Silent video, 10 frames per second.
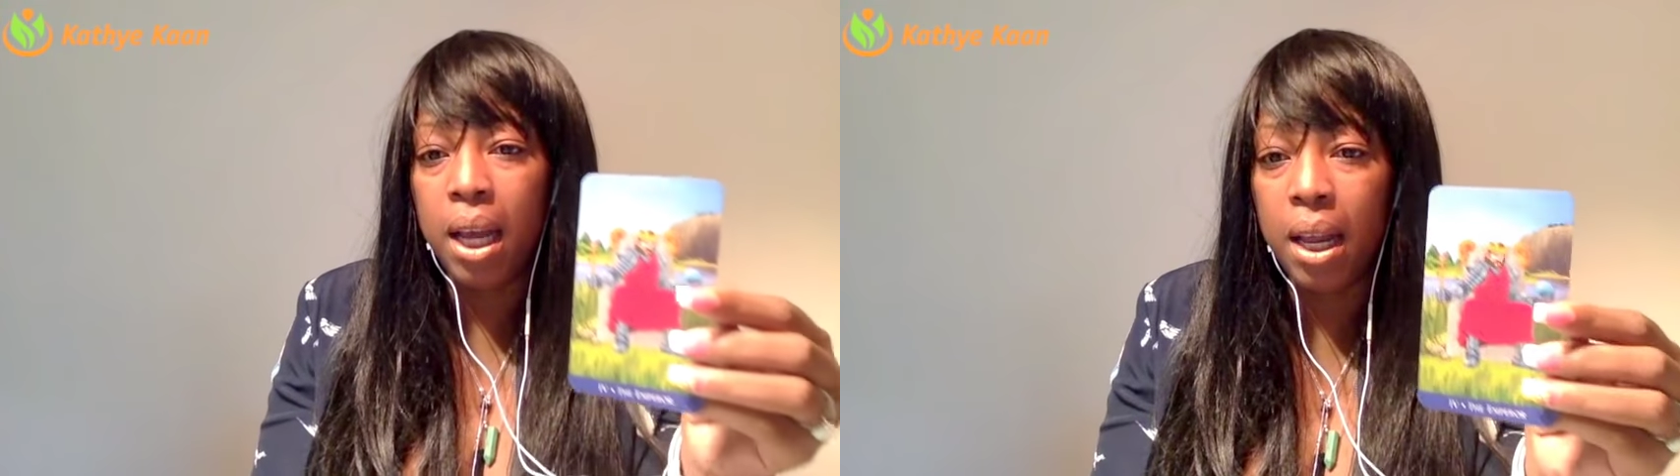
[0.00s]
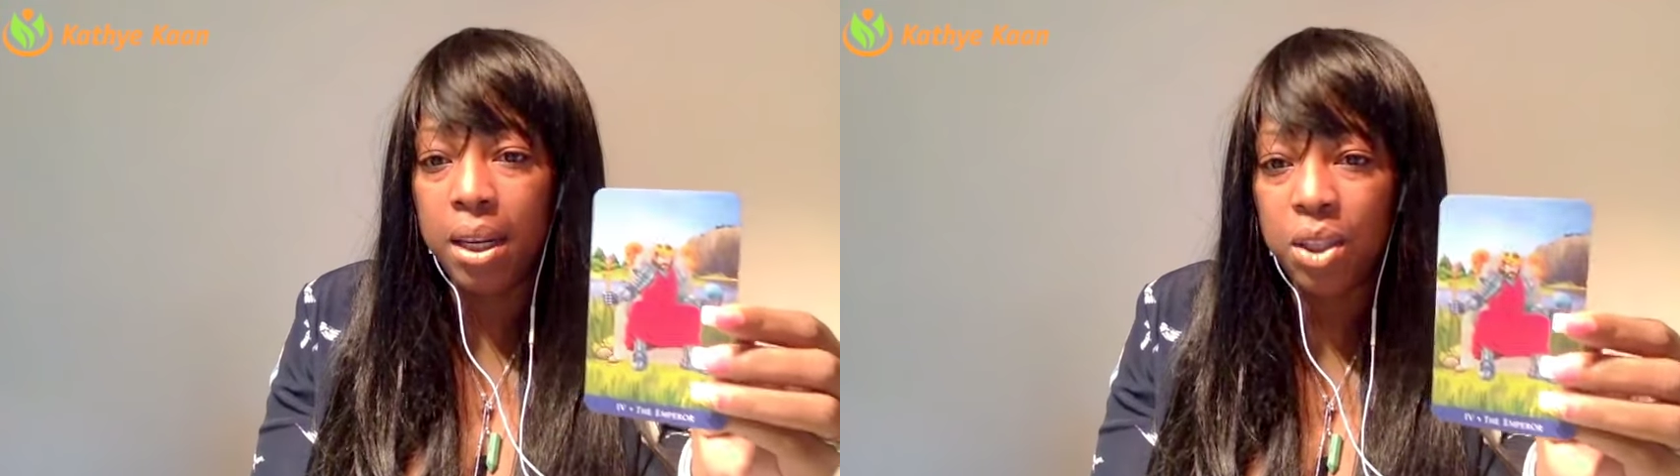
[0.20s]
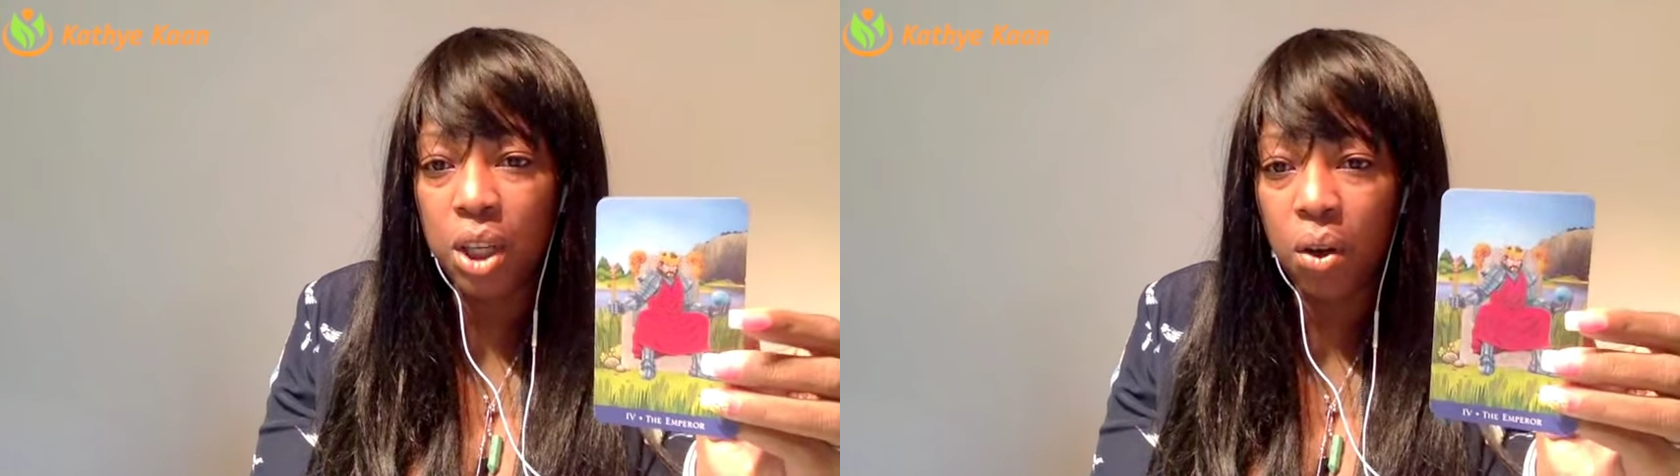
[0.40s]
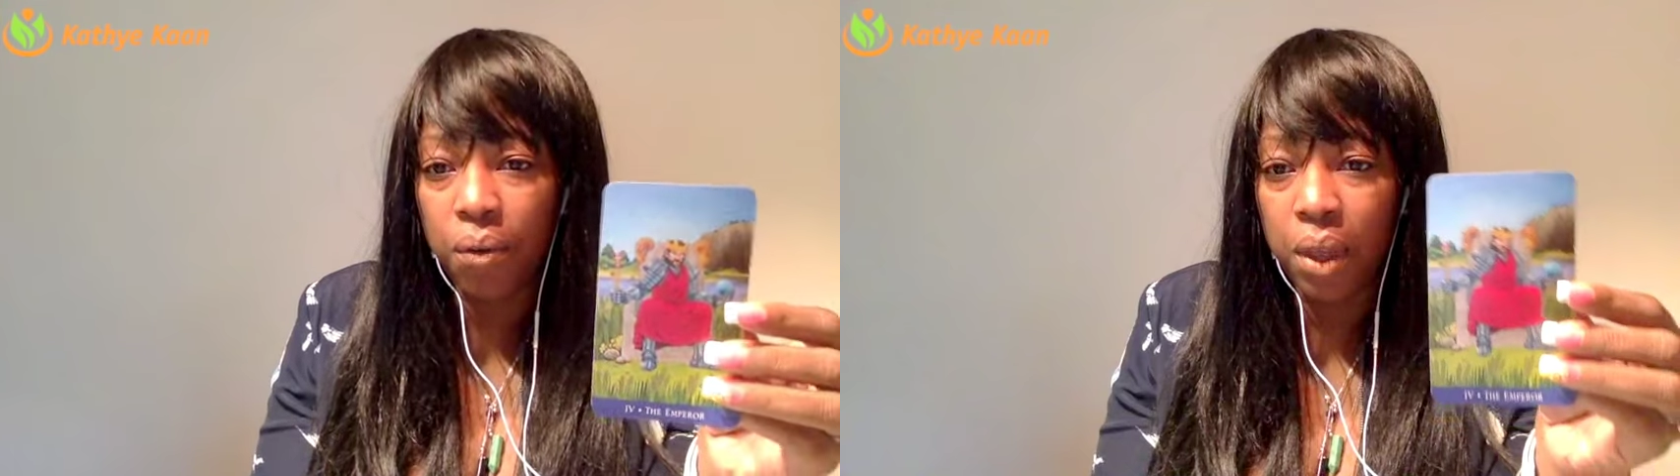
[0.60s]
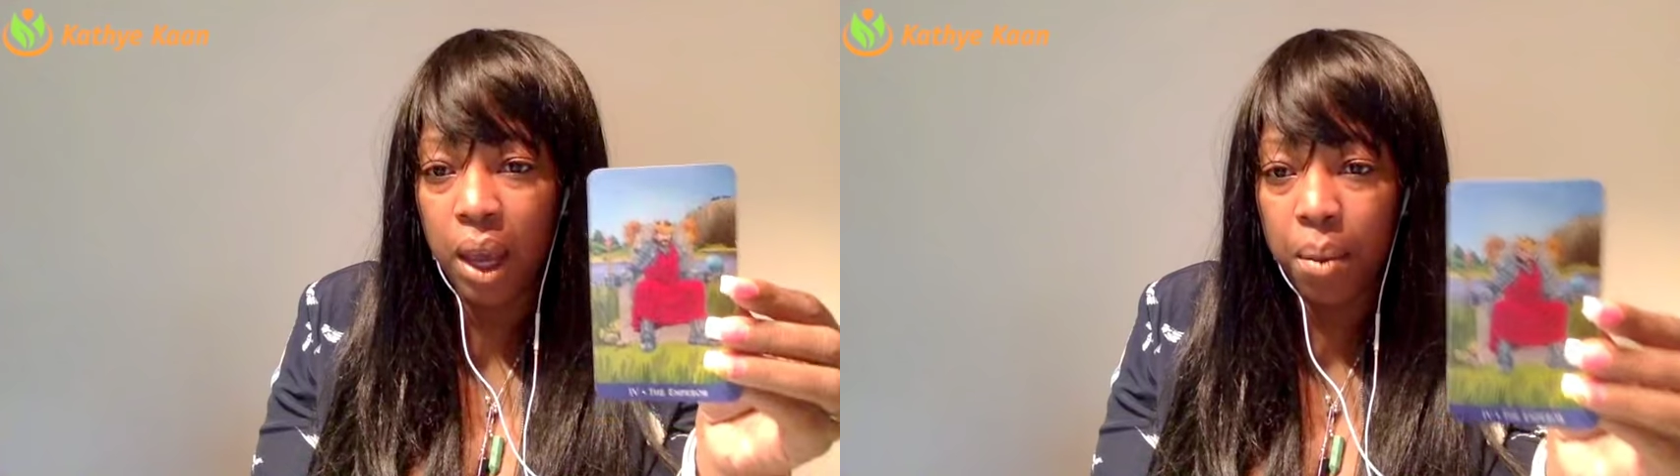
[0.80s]
energy
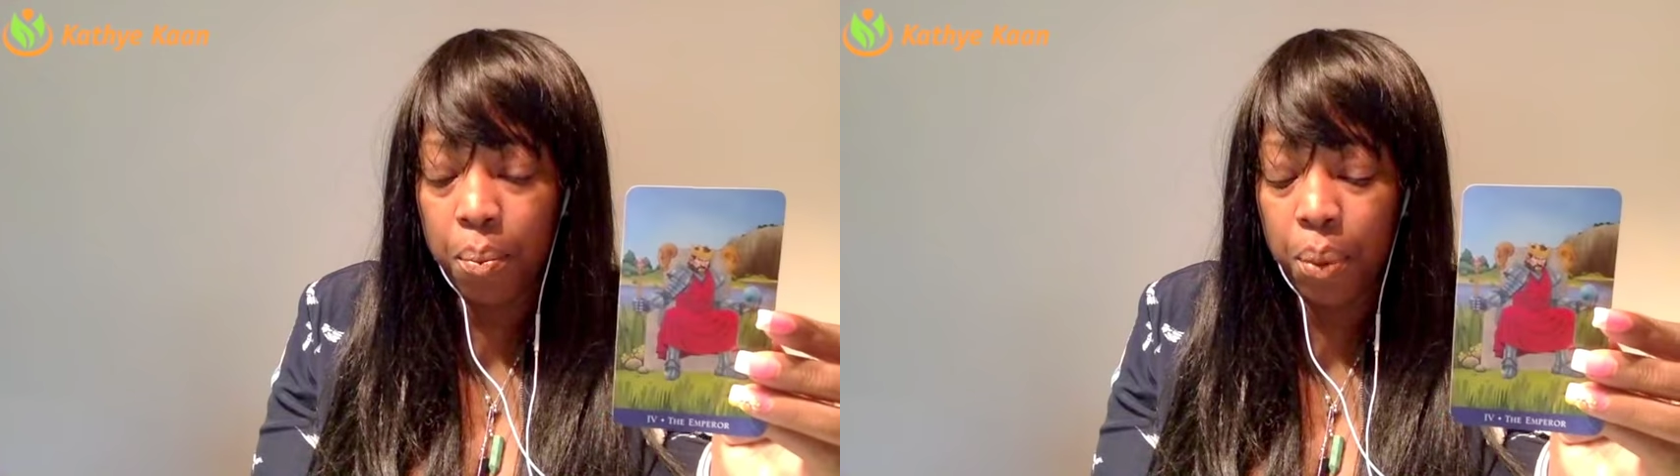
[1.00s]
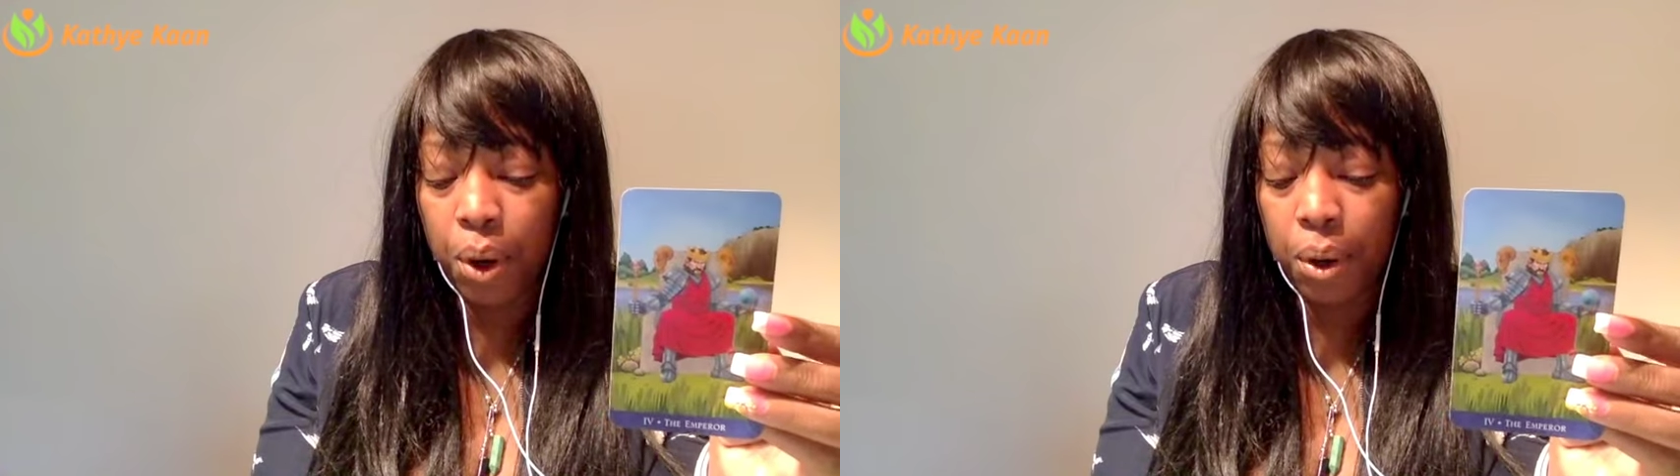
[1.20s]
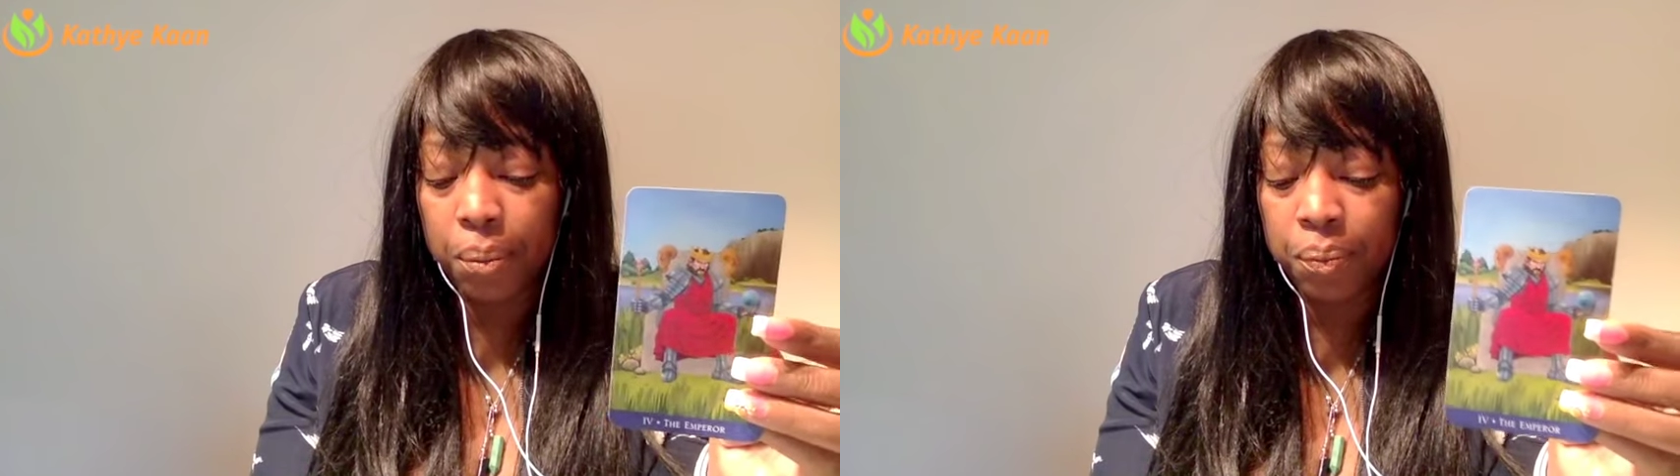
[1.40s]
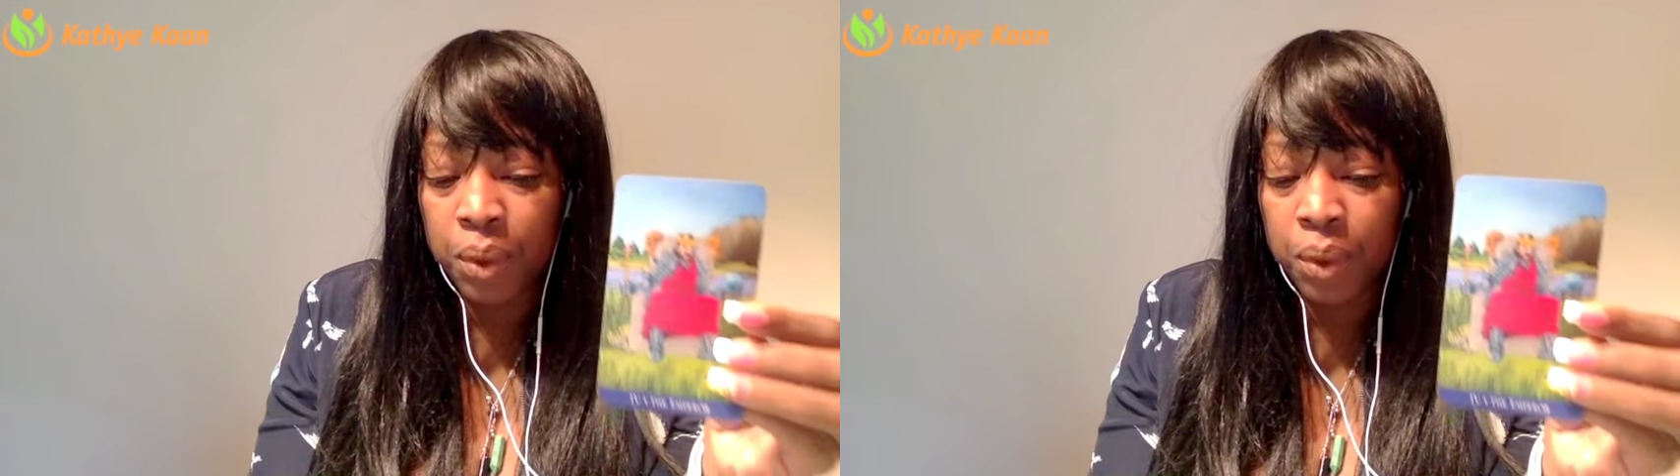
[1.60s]
of the Emperor.